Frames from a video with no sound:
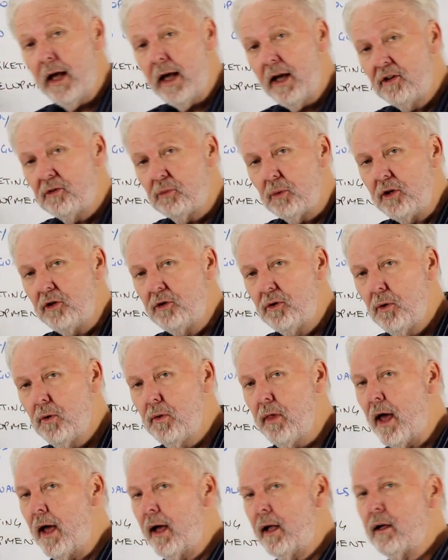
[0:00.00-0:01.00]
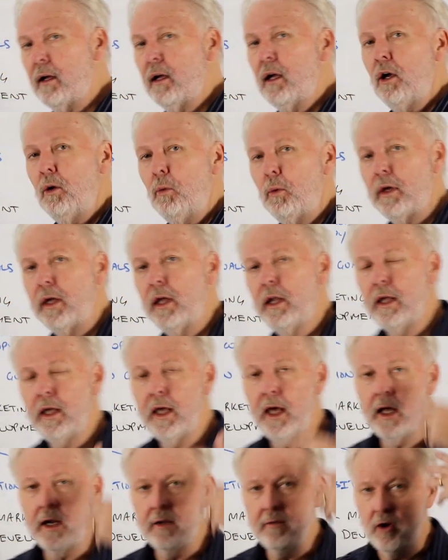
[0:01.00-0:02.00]
as we do that, we're
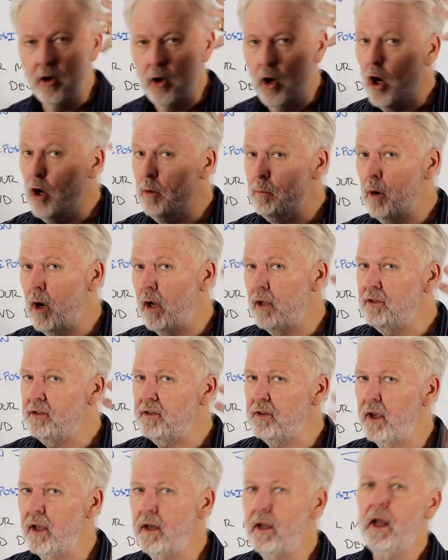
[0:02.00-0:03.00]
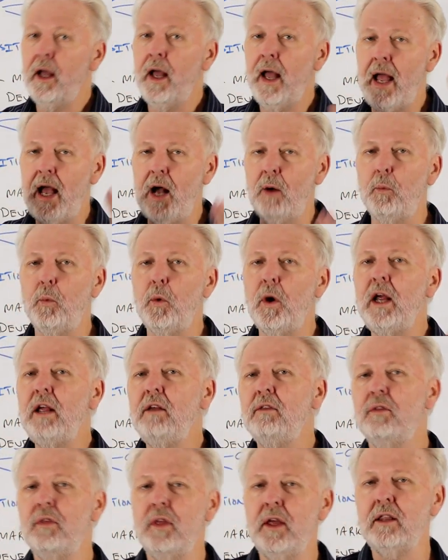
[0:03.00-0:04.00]
getting out of our own mindset, how
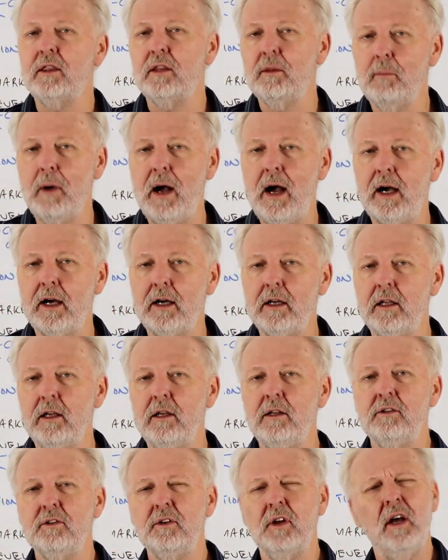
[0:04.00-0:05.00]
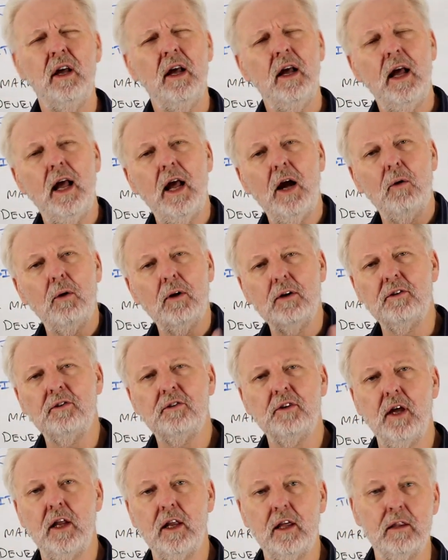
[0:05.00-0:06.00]
we think the market is, our
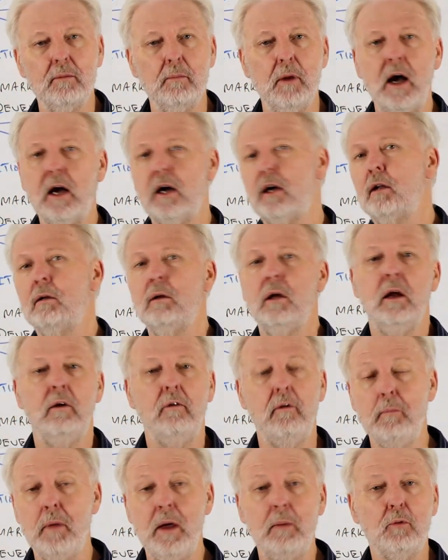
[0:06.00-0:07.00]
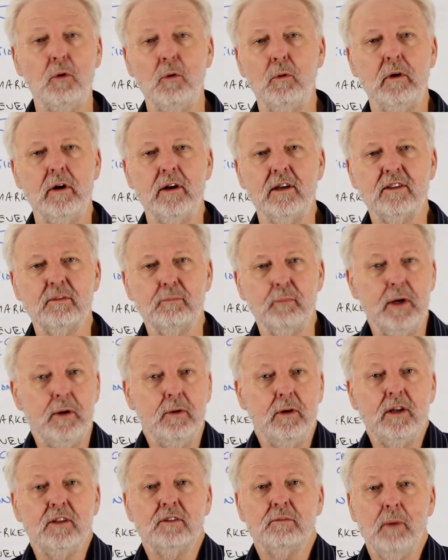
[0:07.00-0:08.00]
understanding of the market. Remember, we're
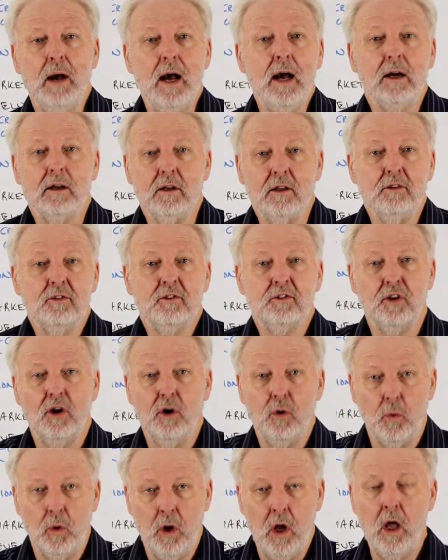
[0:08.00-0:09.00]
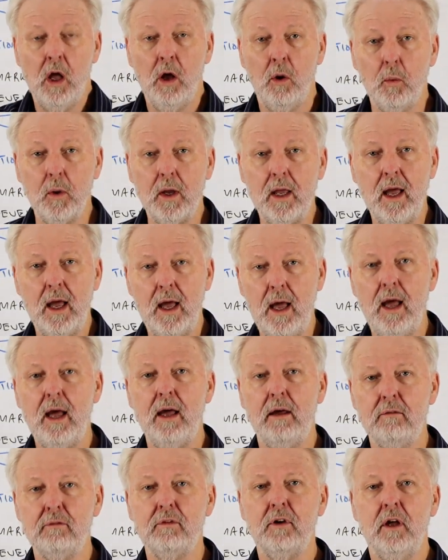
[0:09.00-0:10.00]
experienced marketers, so we
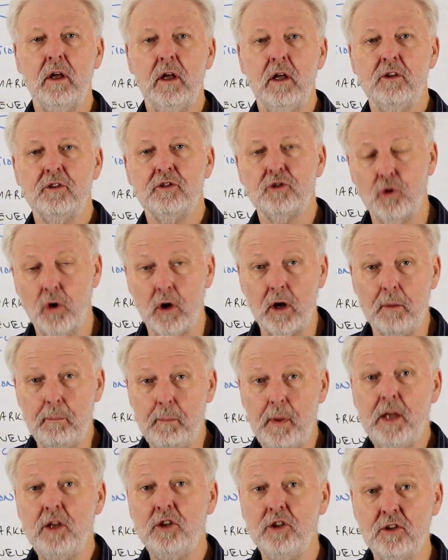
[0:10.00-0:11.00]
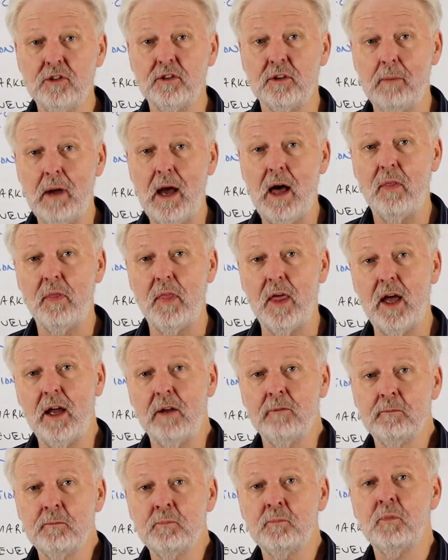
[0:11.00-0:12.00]
have strong opinions about
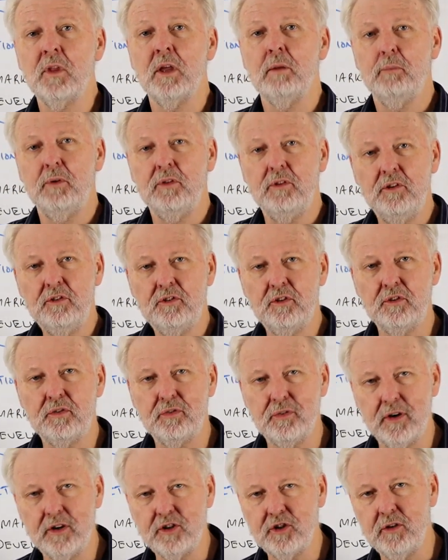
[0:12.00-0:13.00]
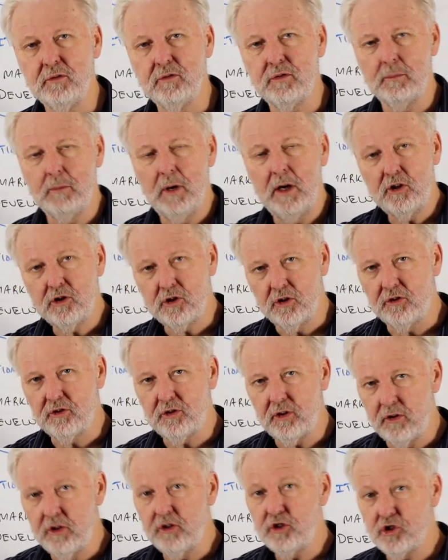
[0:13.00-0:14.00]
that, but this is fresh information,
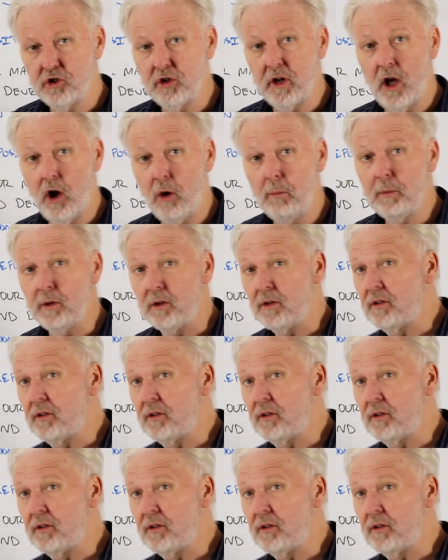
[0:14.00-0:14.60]
so this should help